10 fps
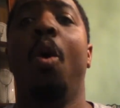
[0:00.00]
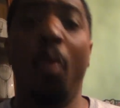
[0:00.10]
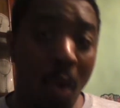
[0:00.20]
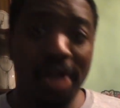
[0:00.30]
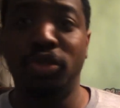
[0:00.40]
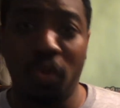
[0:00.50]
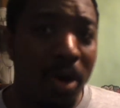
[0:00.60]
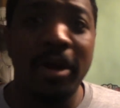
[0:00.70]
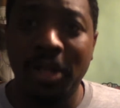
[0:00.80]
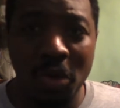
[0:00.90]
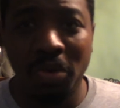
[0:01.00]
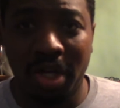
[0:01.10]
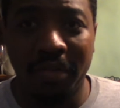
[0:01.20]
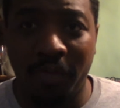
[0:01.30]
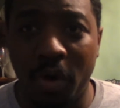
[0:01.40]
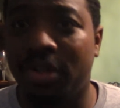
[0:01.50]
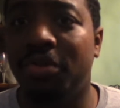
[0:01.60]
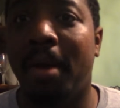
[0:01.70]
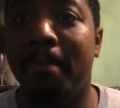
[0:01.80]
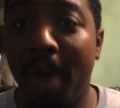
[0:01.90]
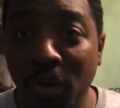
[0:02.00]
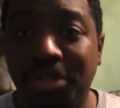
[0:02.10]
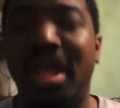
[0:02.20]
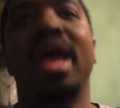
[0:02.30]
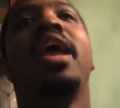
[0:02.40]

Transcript: which one are you looking forward to the most?